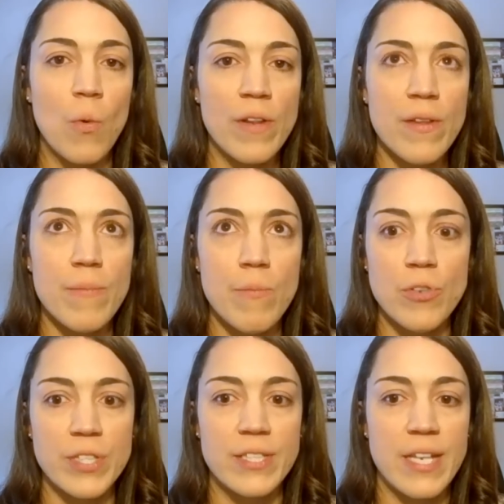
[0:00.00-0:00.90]
One of the
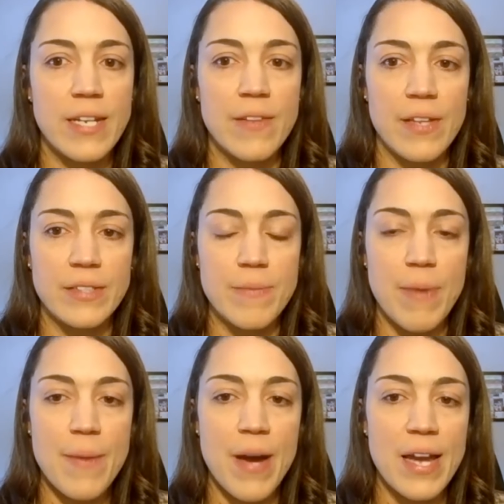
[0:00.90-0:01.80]
most exciting things in
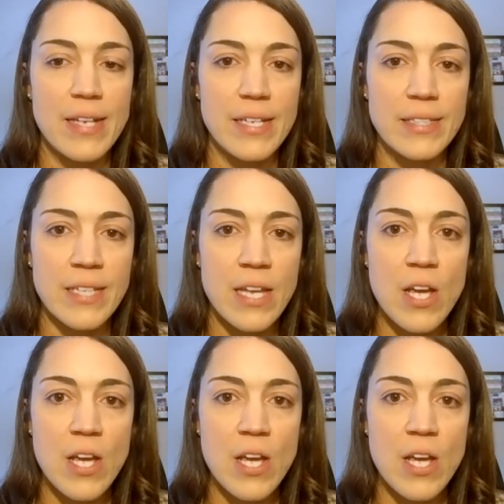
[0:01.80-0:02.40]
my mind is,